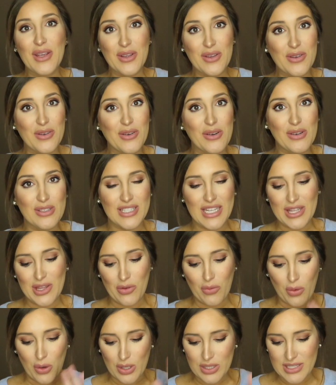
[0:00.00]
Google is like
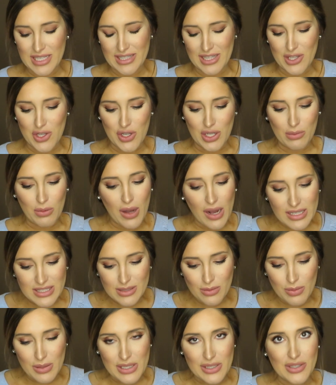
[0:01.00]
the worst thing that you can
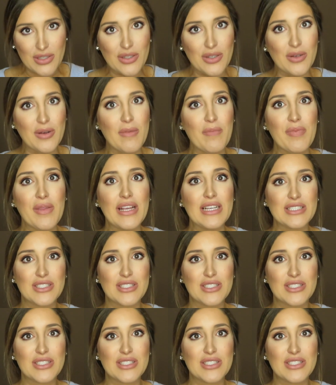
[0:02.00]
possibly do.